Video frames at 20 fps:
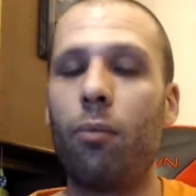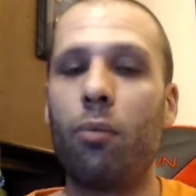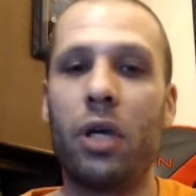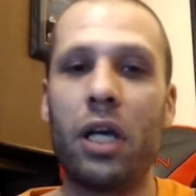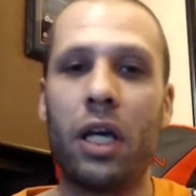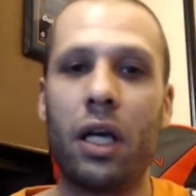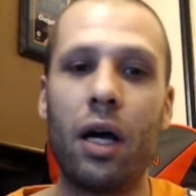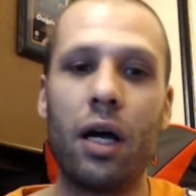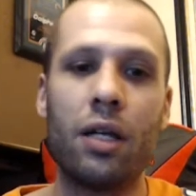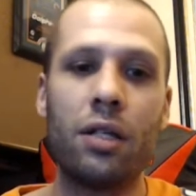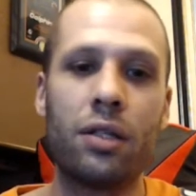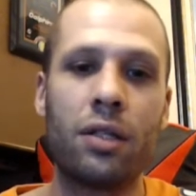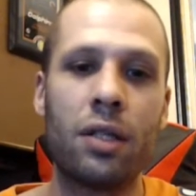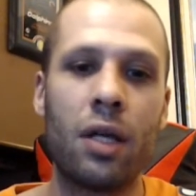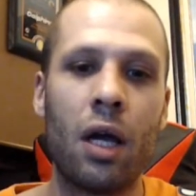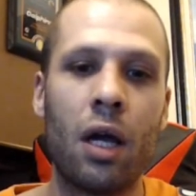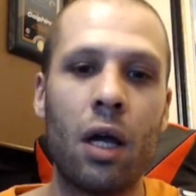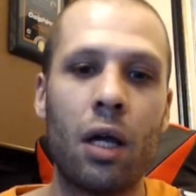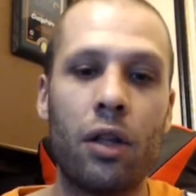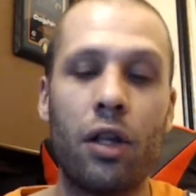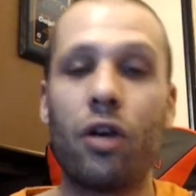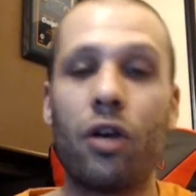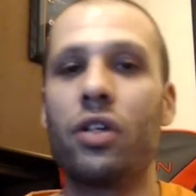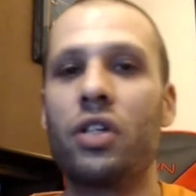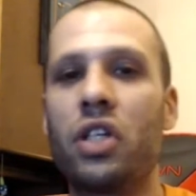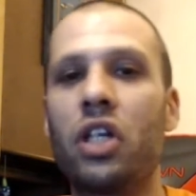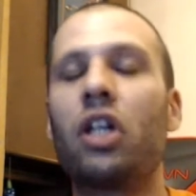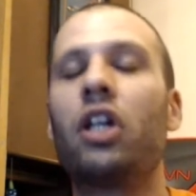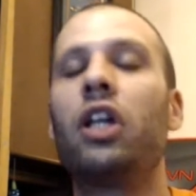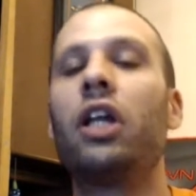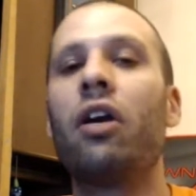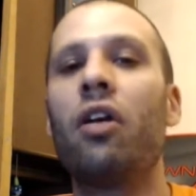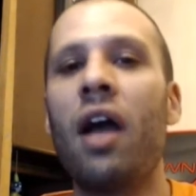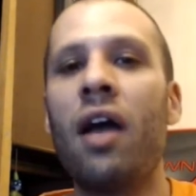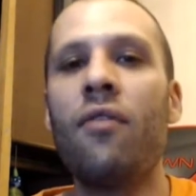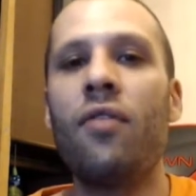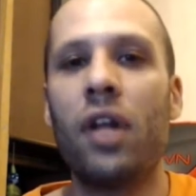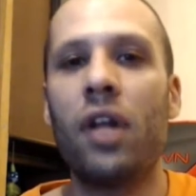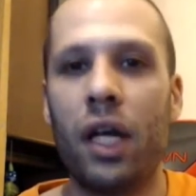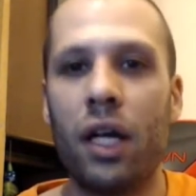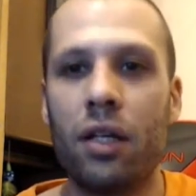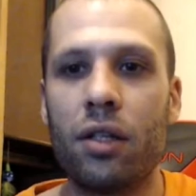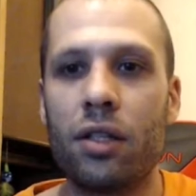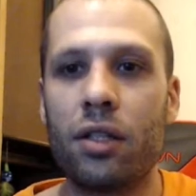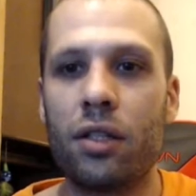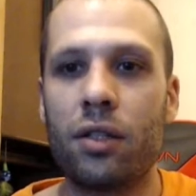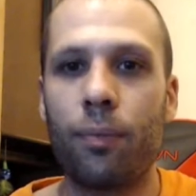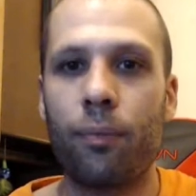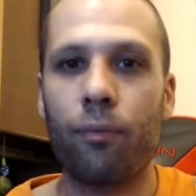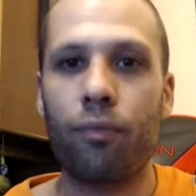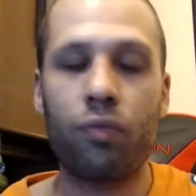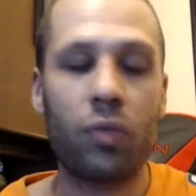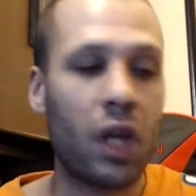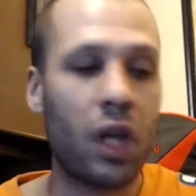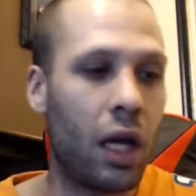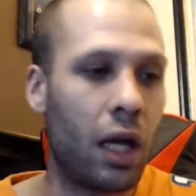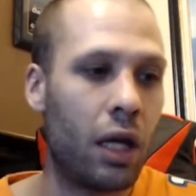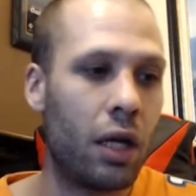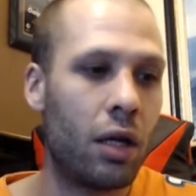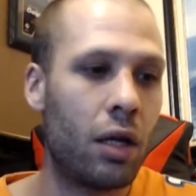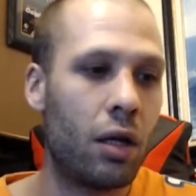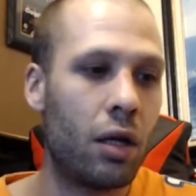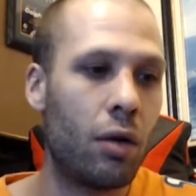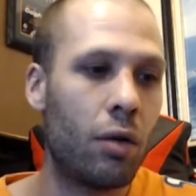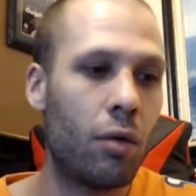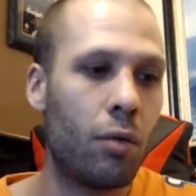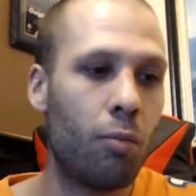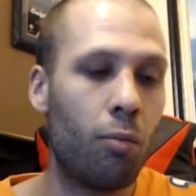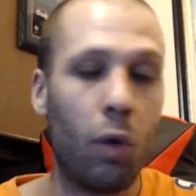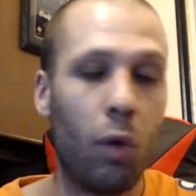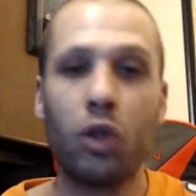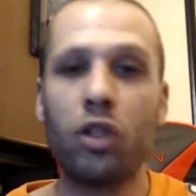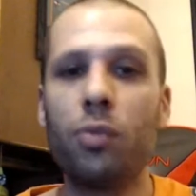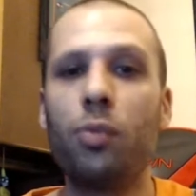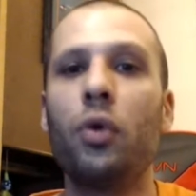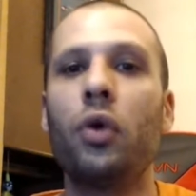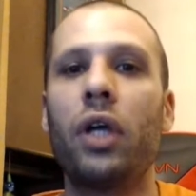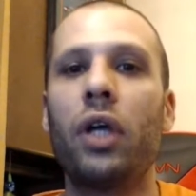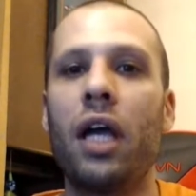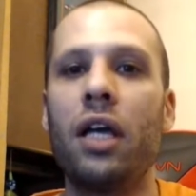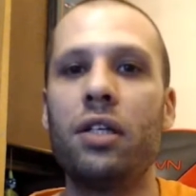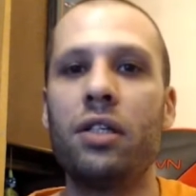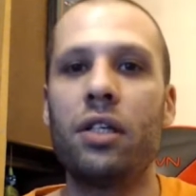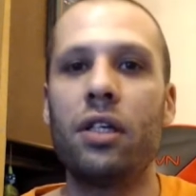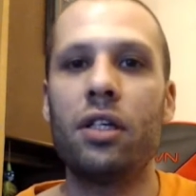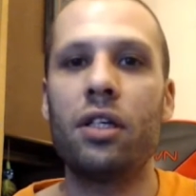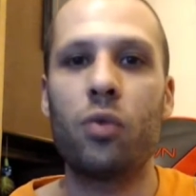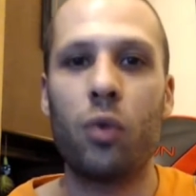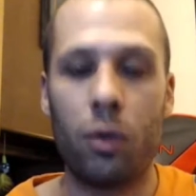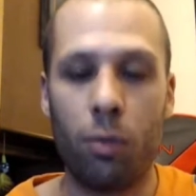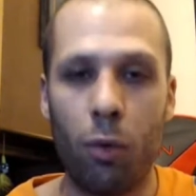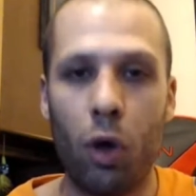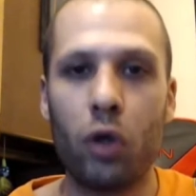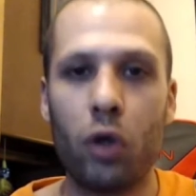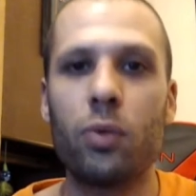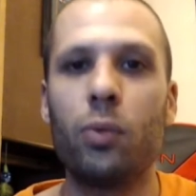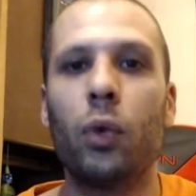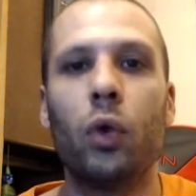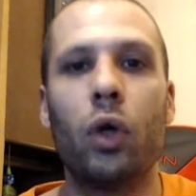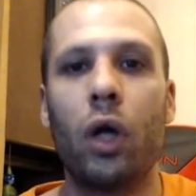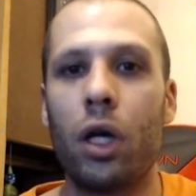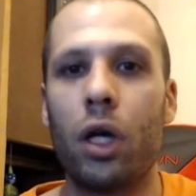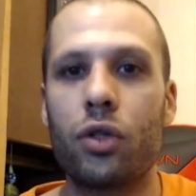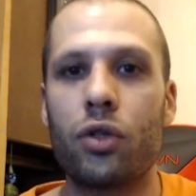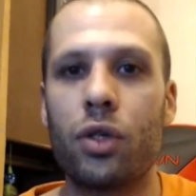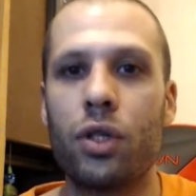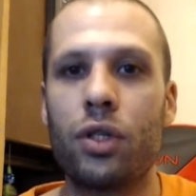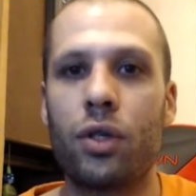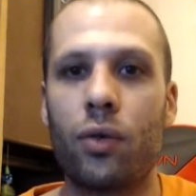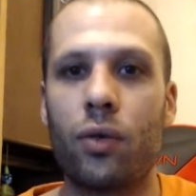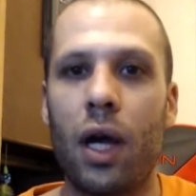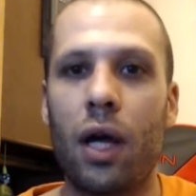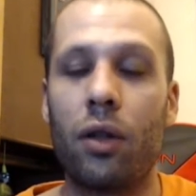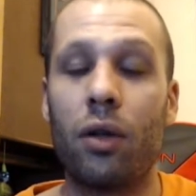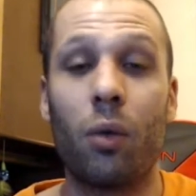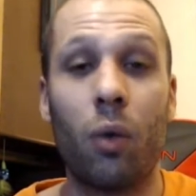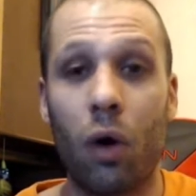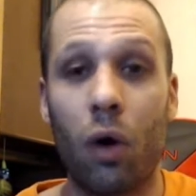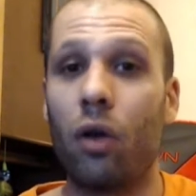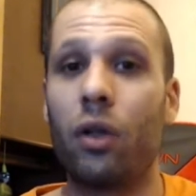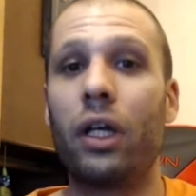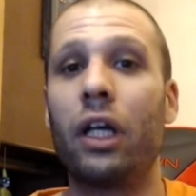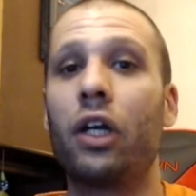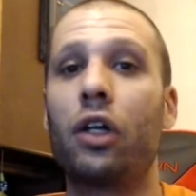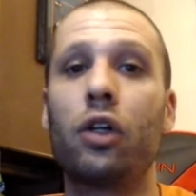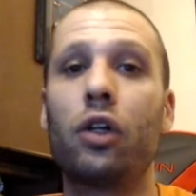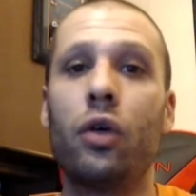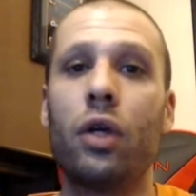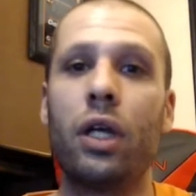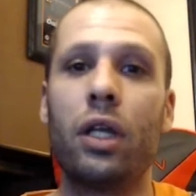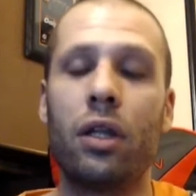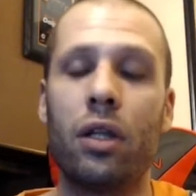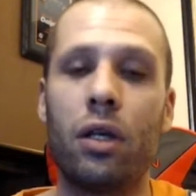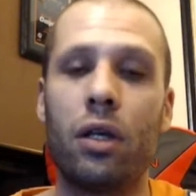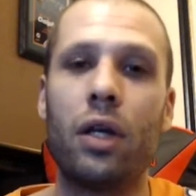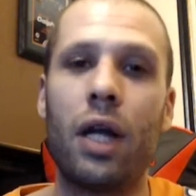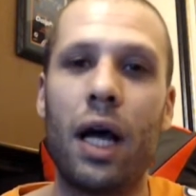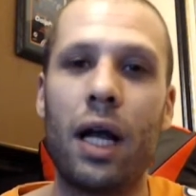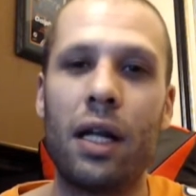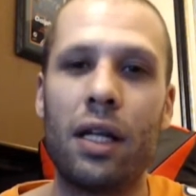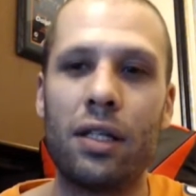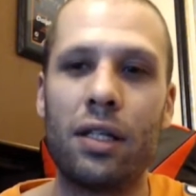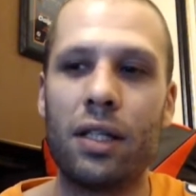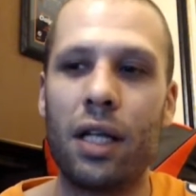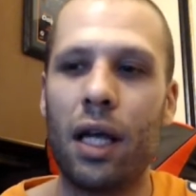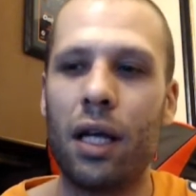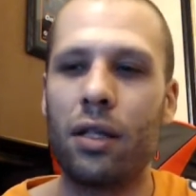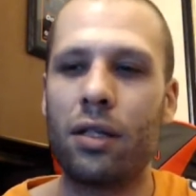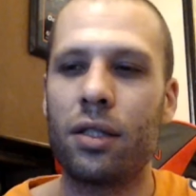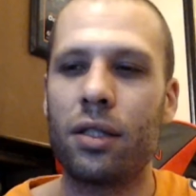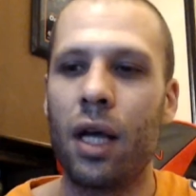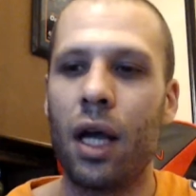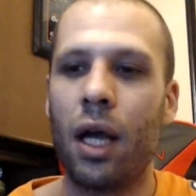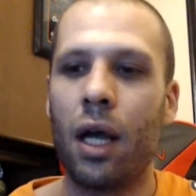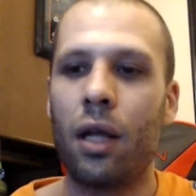because there is clear evidence in multiple cases with multiple countries around the world, including the United States,